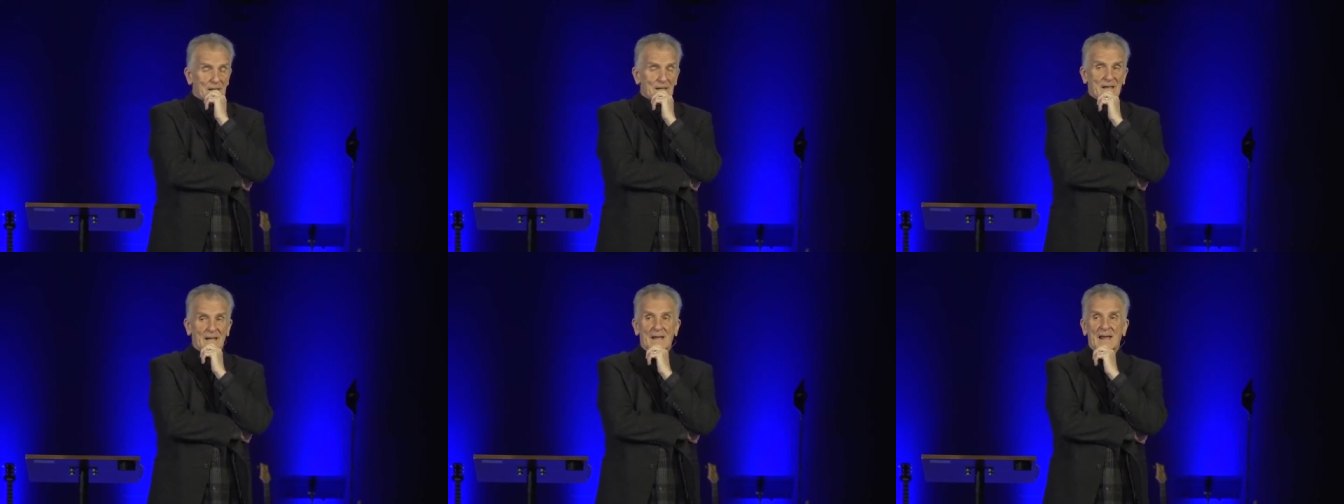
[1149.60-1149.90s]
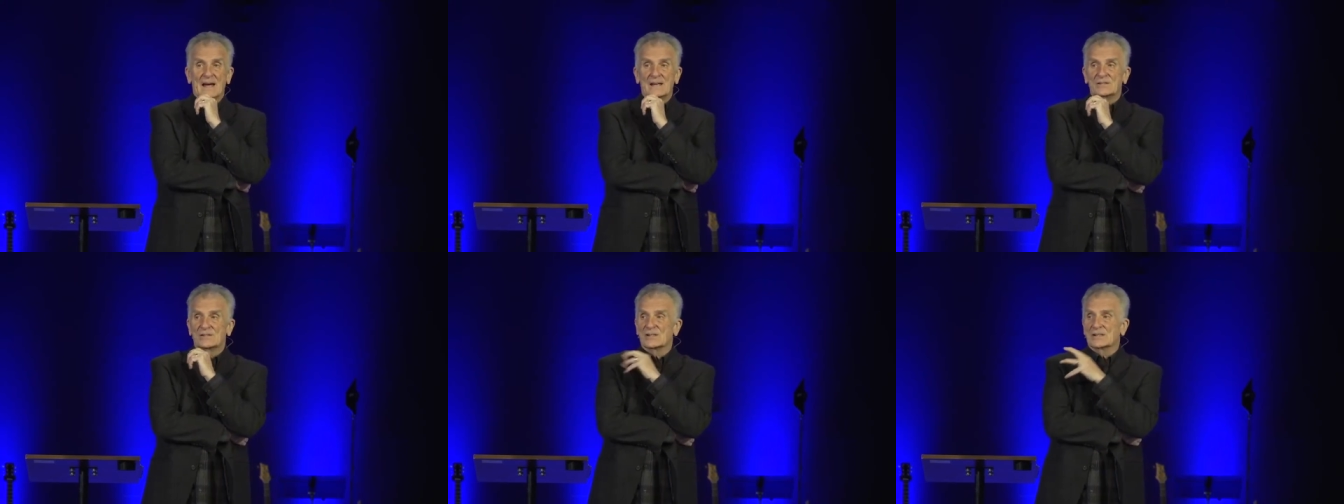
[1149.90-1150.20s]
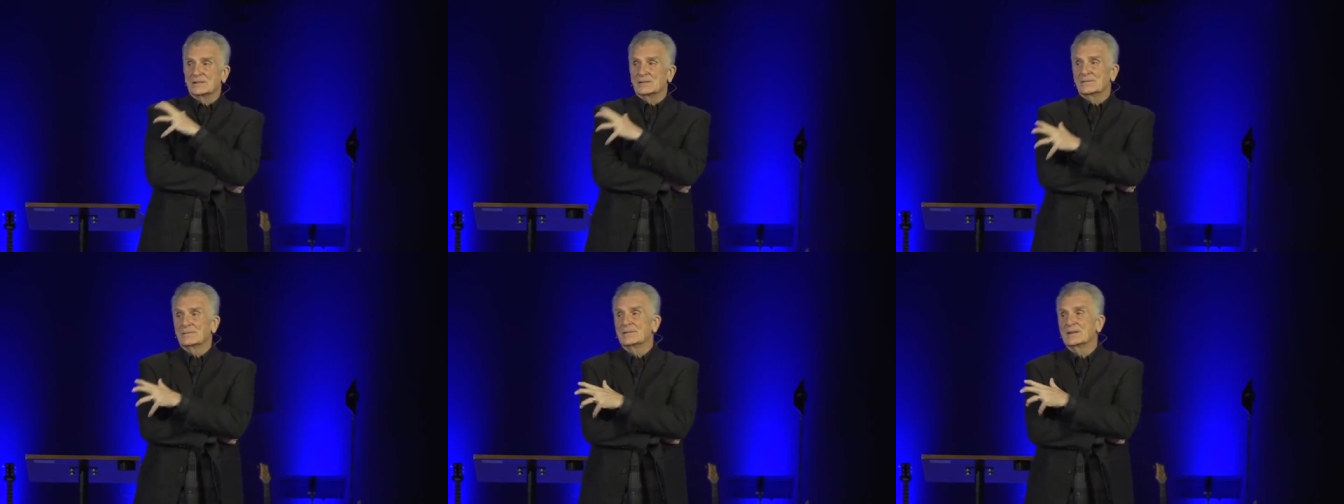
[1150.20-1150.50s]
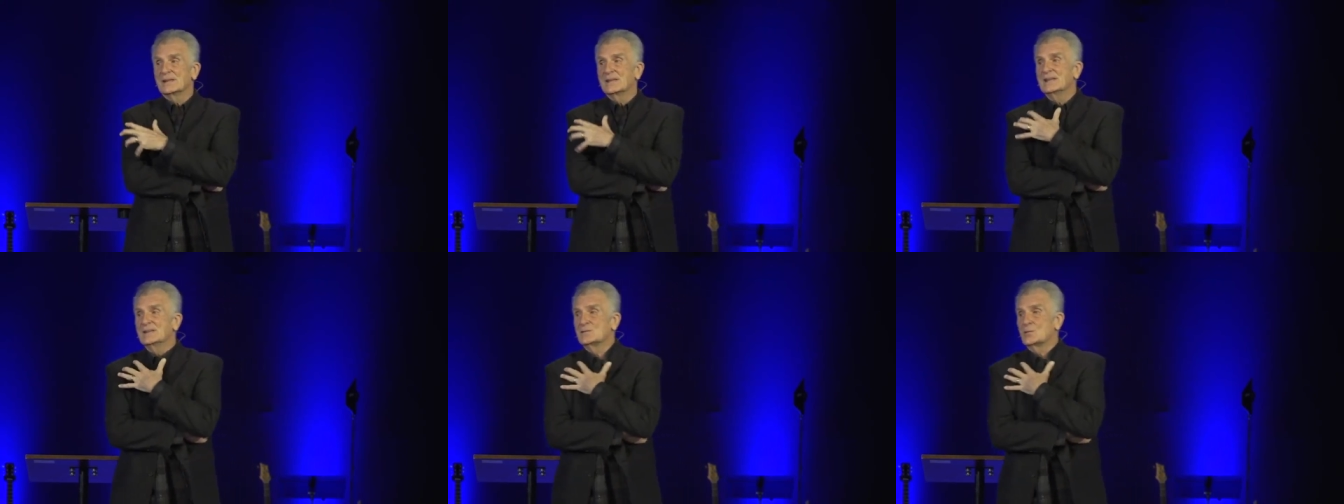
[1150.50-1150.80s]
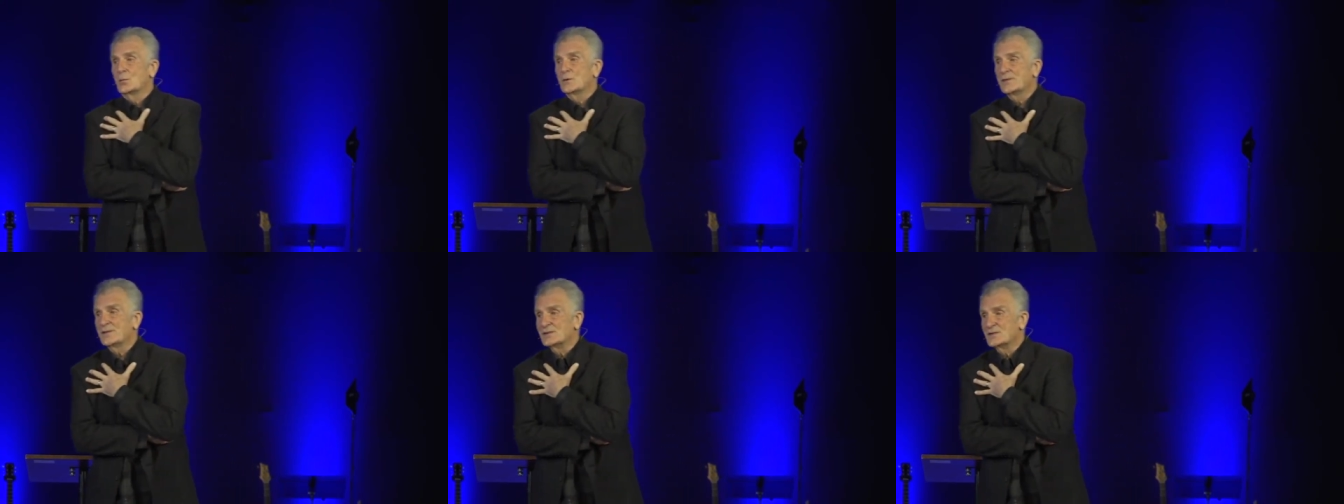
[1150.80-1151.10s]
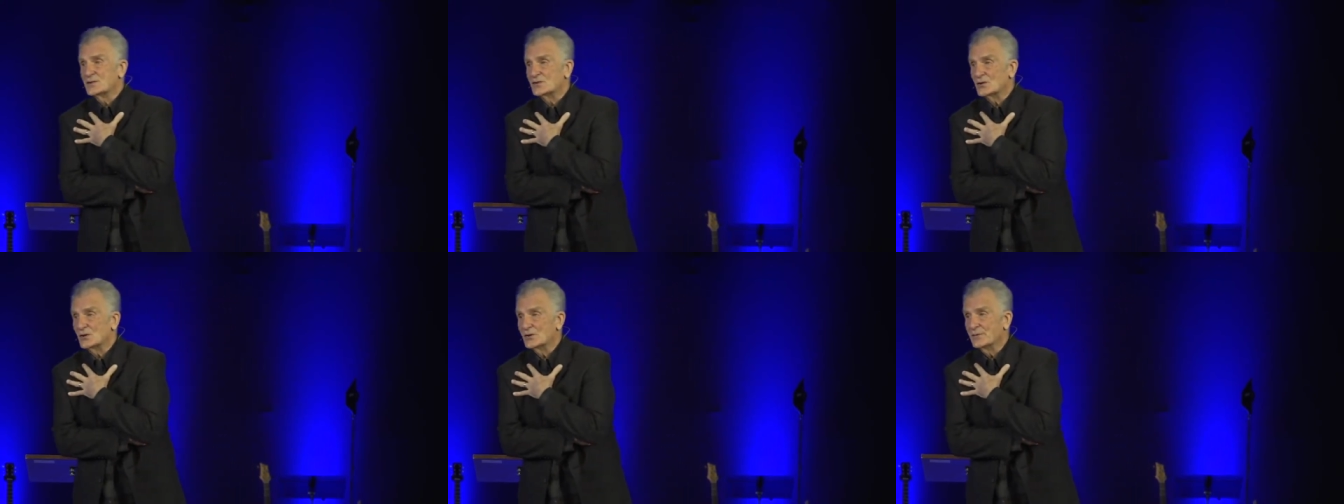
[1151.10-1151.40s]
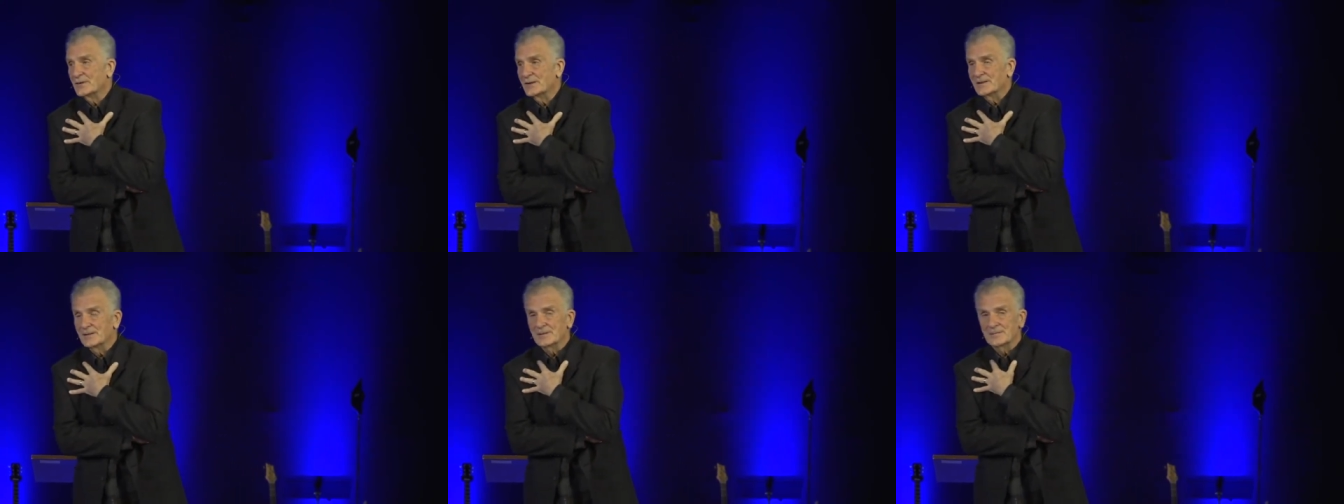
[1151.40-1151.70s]
Elijah, he's with his
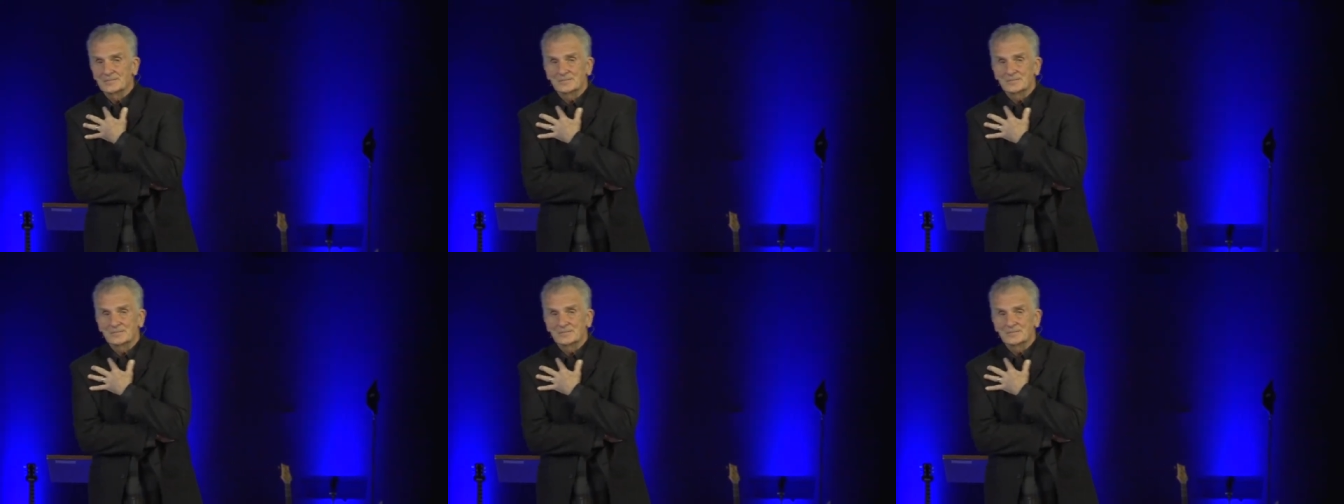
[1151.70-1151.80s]
servant.